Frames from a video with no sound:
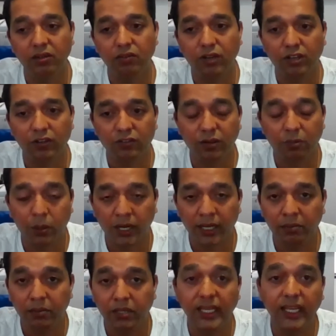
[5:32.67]
one of the
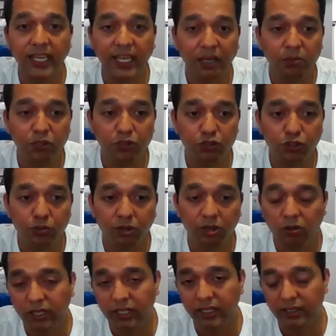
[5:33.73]
primary aim you should be
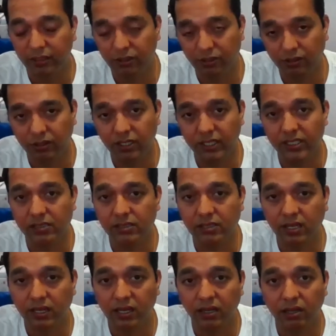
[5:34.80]
looking into is
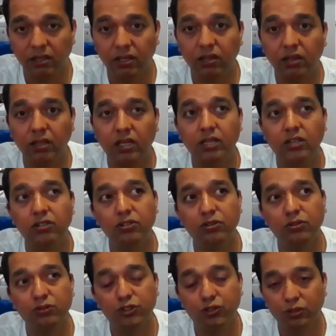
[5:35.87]

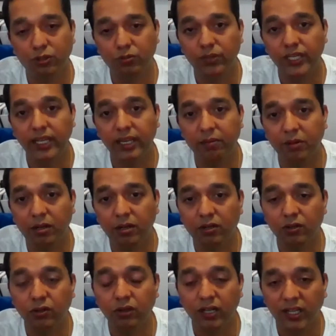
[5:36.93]
you should be able
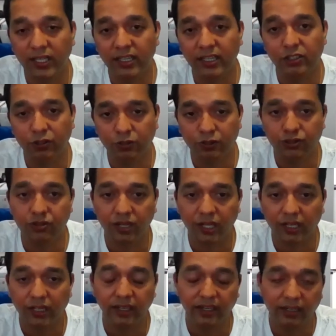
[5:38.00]
to clear your
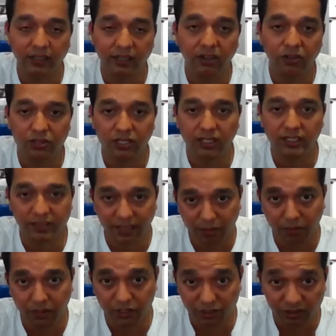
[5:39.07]
Australian Dental Council
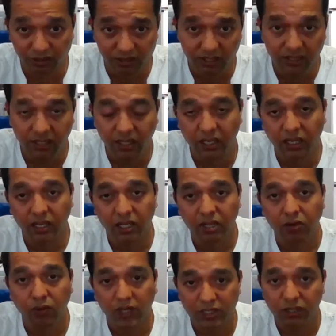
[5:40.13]
examinations.
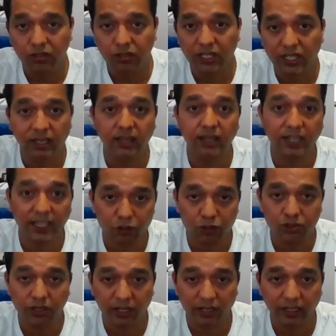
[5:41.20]
Once you clear
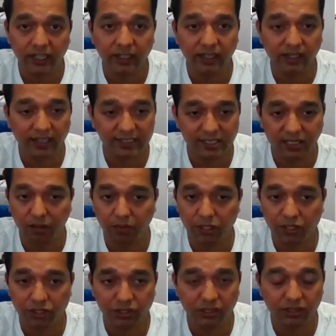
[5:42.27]
Australian dental
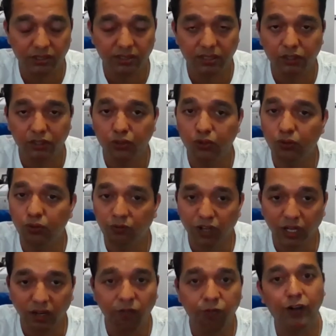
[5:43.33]
examinations, you
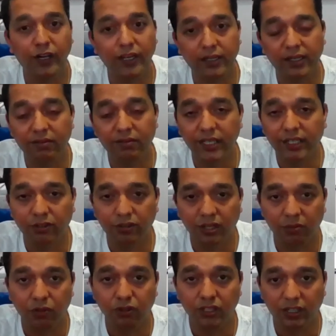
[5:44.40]
will find a way to
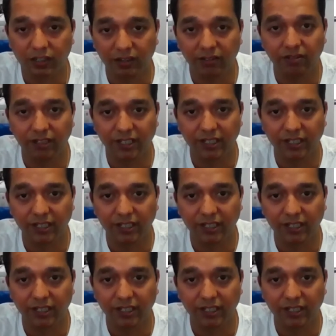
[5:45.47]
come to the country.